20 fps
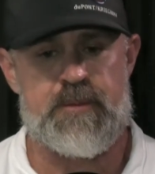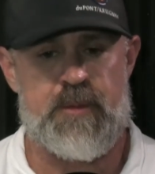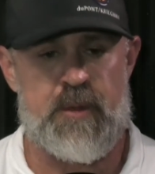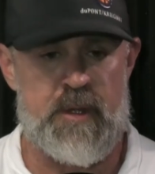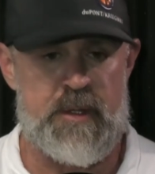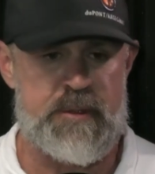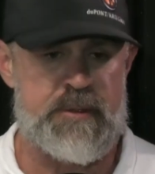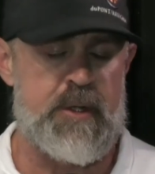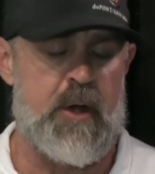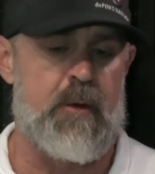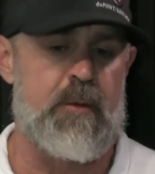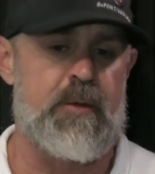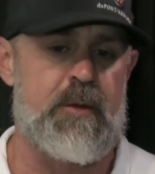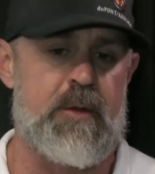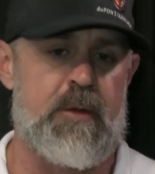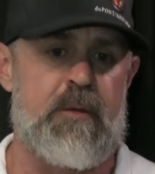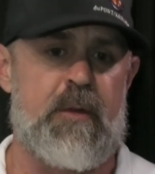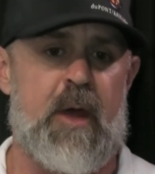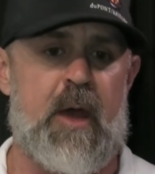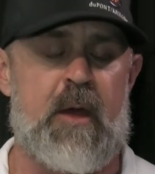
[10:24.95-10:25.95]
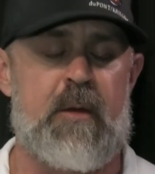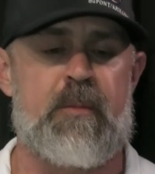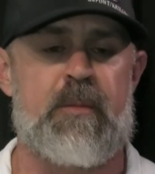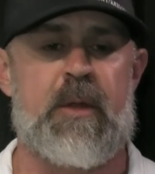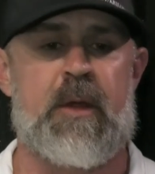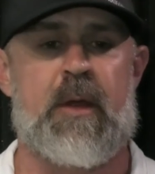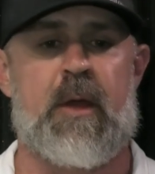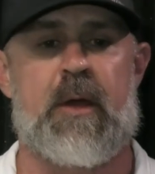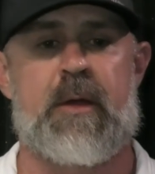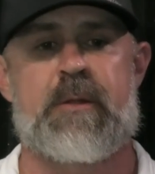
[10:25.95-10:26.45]
please don't do that,
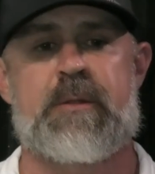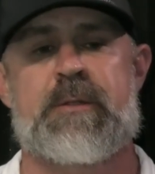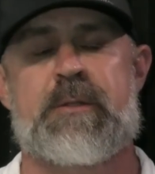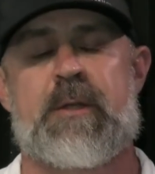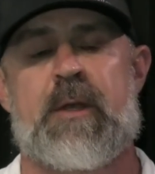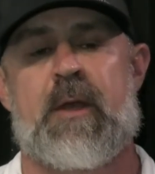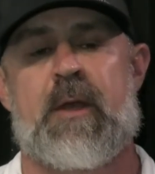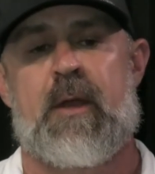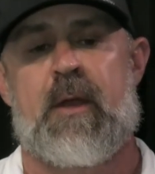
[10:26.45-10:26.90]
because